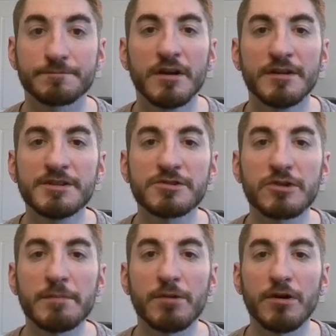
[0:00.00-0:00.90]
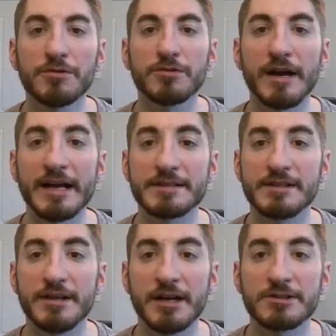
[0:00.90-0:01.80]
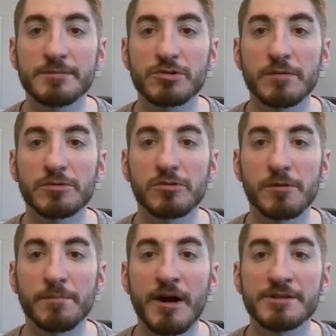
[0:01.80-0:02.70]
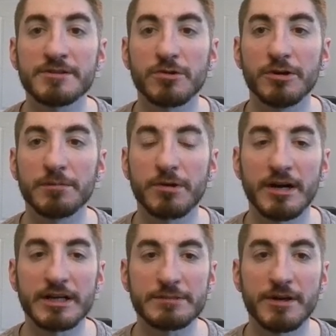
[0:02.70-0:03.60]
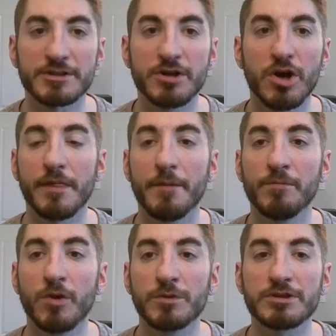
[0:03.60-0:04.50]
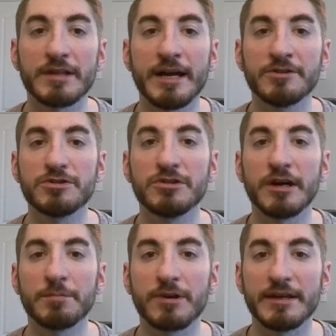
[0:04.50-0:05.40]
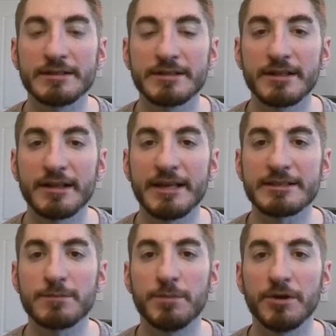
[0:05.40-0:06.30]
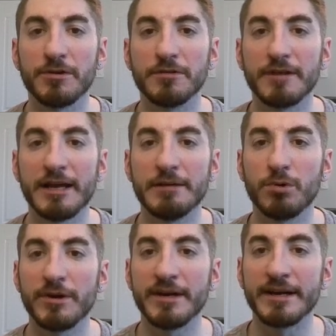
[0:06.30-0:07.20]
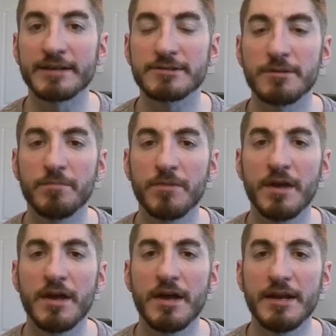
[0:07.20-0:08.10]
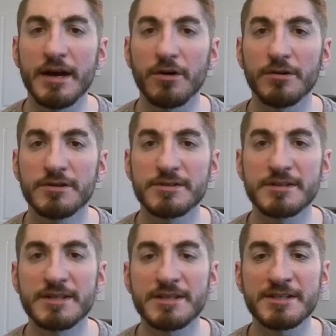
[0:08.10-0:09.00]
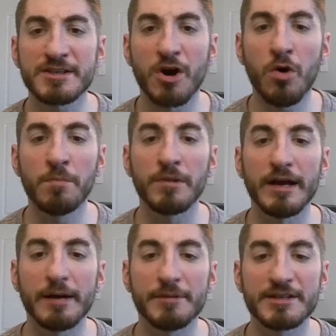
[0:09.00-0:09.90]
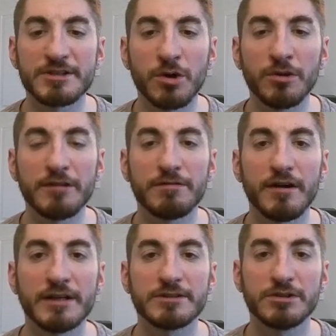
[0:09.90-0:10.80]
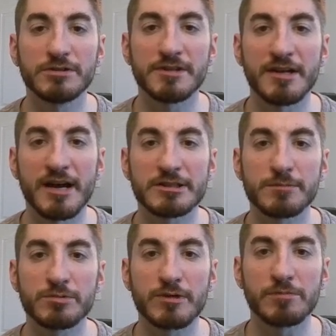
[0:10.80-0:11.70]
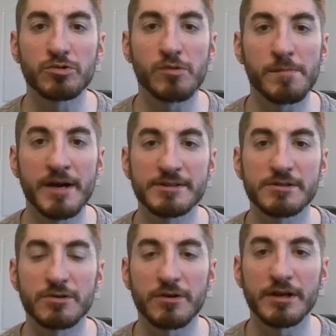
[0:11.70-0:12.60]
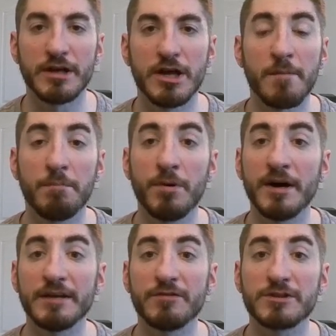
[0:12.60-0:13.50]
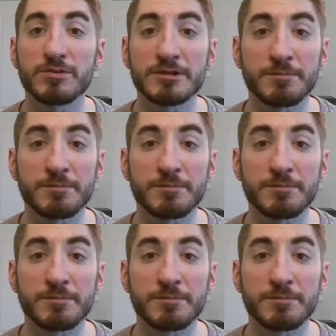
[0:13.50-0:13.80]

This script also adds the non-subscription repository to Proxmox, which allows you to upgrade it to the latest build of 8.x. Now, since this is a home lab, it's totally fine to use the non-subscription repository. But if this was a